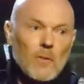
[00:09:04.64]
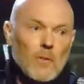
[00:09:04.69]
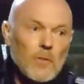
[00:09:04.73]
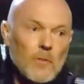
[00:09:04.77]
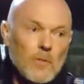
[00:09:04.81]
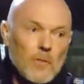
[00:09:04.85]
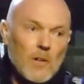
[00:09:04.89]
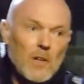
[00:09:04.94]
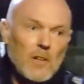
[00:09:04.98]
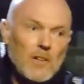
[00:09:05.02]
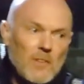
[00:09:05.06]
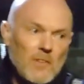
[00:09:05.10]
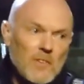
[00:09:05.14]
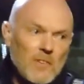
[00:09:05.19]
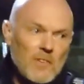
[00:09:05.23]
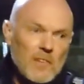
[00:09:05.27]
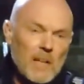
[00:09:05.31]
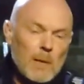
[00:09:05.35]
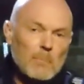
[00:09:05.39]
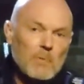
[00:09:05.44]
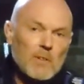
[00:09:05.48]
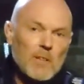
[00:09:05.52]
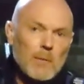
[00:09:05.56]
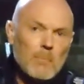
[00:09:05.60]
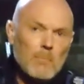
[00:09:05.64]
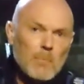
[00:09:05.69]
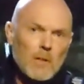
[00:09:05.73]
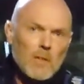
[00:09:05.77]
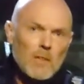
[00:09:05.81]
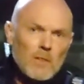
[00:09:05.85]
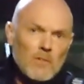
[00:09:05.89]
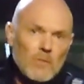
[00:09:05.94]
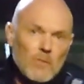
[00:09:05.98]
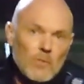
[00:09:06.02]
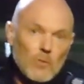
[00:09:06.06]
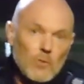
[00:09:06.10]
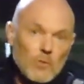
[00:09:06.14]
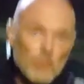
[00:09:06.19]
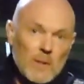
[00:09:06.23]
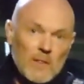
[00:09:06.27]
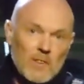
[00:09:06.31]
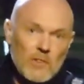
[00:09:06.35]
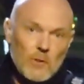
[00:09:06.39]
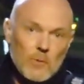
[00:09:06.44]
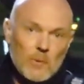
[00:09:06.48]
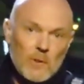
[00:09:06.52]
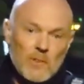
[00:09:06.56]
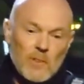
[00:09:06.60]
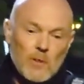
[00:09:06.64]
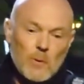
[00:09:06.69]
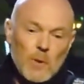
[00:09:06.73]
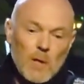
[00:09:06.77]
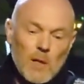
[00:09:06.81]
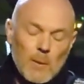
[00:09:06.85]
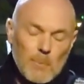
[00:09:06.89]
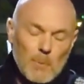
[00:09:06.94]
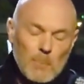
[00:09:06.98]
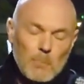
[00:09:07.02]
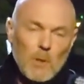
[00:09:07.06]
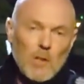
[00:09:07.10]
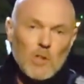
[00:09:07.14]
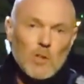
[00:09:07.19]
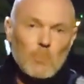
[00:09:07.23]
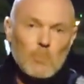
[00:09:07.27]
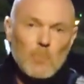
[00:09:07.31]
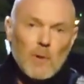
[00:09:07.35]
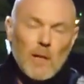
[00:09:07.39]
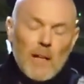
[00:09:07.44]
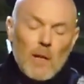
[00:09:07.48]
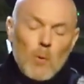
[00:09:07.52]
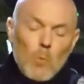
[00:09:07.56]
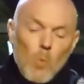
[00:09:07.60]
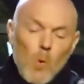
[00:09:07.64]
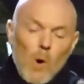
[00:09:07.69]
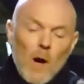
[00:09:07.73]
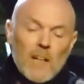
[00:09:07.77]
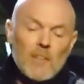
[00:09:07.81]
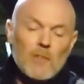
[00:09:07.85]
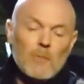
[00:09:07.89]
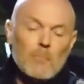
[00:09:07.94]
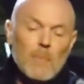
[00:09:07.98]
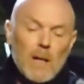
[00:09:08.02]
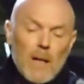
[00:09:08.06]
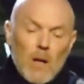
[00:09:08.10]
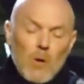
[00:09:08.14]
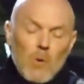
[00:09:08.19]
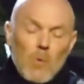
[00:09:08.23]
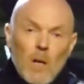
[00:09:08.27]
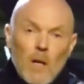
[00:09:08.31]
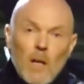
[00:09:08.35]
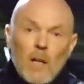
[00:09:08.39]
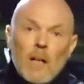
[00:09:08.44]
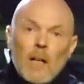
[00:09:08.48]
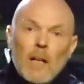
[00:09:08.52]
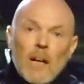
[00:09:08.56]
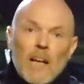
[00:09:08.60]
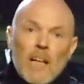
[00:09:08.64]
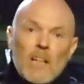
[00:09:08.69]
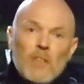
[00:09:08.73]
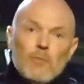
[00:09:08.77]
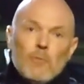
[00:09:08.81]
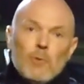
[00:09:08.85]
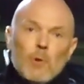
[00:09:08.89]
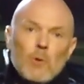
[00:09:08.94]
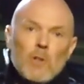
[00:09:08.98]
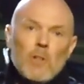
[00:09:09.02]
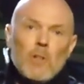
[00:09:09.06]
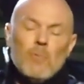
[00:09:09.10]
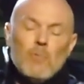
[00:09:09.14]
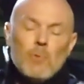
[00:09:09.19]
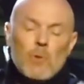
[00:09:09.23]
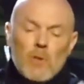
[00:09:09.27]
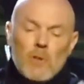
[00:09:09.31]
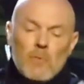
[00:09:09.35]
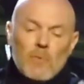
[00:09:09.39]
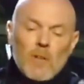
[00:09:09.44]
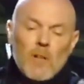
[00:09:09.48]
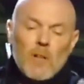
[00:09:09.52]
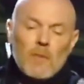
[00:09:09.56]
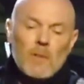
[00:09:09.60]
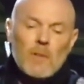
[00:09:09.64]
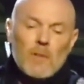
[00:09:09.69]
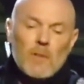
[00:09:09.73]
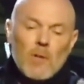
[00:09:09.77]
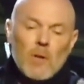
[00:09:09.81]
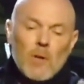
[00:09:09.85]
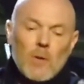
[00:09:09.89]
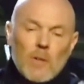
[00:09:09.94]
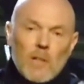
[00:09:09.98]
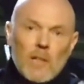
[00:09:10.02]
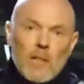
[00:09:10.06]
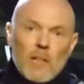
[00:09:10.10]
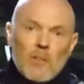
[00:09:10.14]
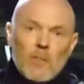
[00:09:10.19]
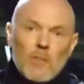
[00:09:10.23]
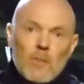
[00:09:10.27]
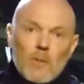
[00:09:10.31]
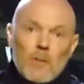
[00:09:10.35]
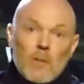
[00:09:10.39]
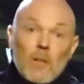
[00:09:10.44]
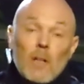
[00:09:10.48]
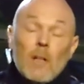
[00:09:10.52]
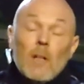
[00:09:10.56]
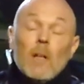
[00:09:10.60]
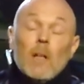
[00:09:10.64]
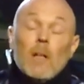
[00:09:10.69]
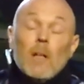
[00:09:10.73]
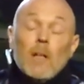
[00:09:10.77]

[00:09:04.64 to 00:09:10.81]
good at that. September 2021. I'm approached by a white male, aged 40 to 45. I haven't approached you.